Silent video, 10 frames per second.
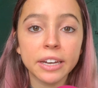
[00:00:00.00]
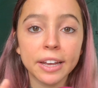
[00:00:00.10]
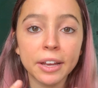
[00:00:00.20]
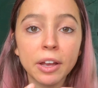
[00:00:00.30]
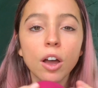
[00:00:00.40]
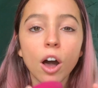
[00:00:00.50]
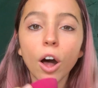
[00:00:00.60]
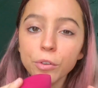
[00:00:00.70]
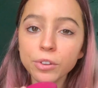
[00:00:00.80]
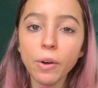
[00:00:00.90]
it.
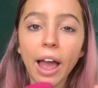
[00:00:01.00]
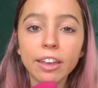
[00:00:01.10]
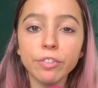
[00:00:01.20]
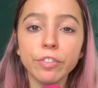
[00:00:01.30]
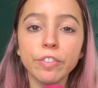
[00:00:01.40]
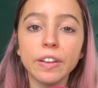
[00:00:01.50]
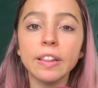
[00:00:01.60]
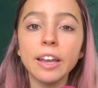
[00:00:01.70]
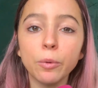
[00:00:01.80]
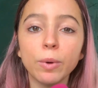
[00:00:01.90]
Also, I feel
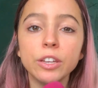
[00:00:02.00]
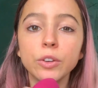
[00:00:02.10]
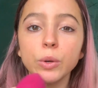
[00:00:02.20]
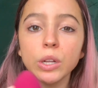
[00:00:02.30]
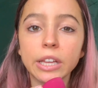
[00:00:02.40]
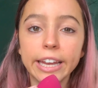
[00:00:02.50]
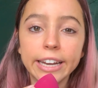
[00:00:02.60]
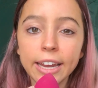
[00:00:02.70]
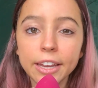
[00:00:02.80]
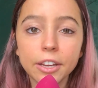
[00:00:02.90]
like when you clean
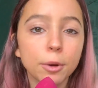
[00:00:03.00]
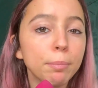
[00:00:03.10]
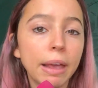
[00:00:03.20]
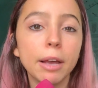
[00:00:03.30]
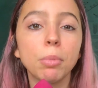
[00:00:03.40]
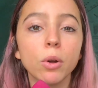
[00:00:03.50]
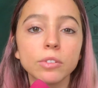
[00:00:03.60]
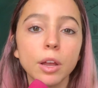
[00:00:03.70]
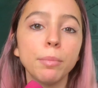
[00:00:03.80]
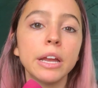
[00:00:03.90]
it, your makeup goes
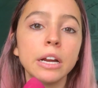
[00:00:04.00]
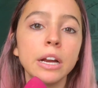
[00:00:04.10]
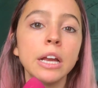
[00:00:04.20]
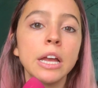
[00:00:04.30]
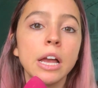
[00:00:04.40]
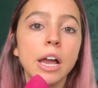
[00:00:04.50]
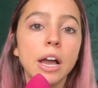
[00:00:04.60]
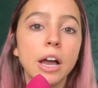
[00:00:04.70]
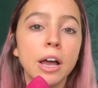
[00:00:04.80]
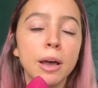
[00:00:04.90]
on better.
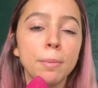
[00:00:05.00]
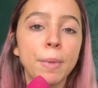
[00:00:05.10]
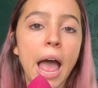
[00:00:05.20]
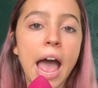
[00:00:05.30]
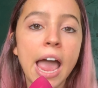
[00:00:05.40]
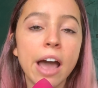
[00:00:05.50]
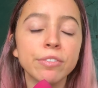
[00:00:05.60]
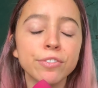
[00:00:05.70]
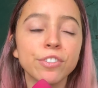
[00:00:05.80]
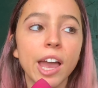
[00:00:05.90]
I have
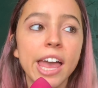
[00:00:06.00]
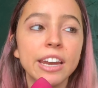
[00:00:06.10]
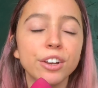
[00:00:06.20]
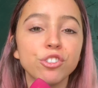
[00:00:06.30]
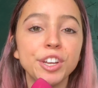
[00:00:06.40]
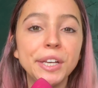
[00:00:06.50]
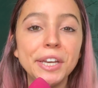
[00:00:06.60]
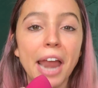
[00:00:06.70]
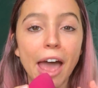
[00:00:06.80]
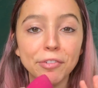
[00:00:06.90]
a friend and she
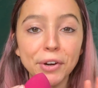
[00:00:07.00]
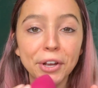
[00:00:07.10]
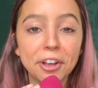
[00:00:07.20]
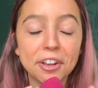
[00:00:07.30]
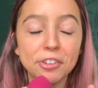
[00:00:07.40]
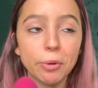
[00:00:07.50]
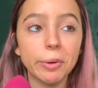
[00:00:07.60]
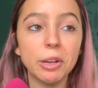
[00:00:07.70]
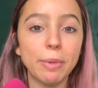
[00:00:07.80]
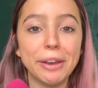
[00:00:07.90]
never cleans her
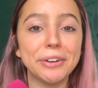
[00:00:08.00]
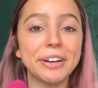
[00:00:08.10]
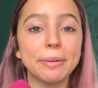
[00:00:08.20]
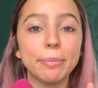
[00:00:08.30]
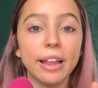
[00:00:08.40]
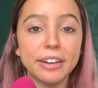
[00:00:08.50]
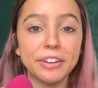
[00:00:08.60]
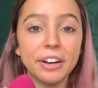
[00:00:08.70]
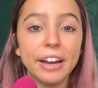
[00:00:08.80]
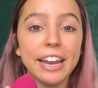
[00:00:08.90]
beauty
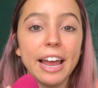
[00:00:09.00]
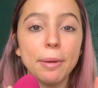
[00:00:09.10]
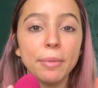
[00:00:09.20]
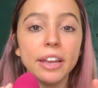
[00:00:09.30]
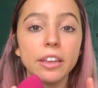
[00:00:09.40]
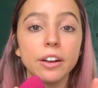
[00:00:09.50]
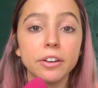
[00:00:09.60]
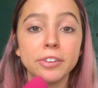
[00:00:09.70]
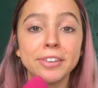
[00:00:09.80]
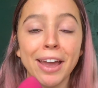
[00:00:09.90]
blender, and I'm like, you're
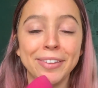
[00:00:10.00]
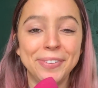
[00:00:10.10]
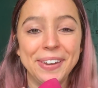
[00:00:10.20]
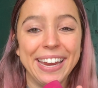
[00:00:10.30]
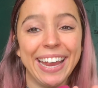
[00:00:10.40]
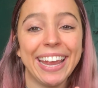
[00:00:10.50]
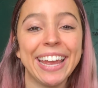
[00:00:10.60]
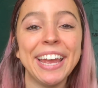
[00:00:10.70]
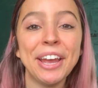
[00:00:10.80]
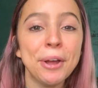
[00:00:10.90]
disgusting.
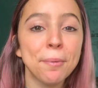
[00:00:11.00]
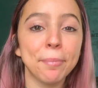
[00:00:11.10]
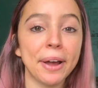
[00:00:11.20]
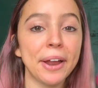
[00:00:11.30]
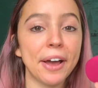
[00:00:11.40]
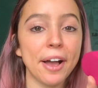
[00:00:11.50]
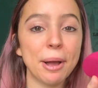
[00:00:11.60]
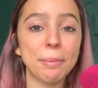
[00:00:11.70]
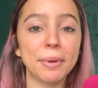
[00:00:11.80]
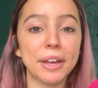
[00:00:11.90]
But
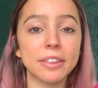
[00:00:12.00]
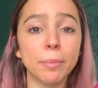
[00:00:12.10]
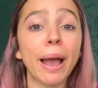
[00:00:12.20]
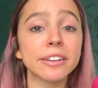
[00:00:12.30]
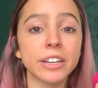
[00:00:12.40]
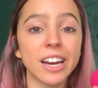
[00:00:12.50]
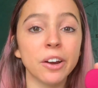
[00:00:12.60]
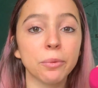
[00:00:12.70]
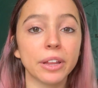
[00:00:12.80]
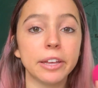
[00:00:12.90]
the
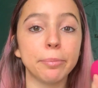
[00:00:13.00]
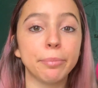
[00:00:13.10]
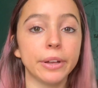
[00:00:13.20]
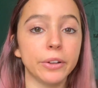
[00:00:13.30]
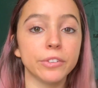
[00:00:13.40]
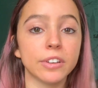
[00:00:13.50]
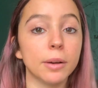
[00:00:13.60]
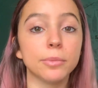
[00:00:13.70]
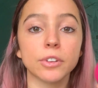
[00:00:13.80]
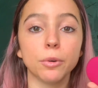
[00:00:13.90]
bacteria really builds
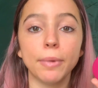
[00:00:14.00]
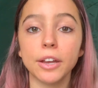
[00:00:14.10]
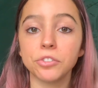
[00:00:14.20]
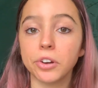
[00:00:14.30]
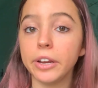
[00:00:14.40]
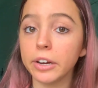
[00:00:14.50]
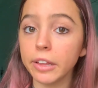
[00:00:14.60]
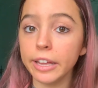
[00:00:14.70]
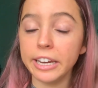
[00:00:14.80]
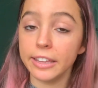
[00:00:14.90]
up, so make sure you're
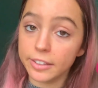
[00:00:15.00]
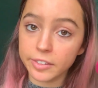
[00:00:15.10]
cleaning these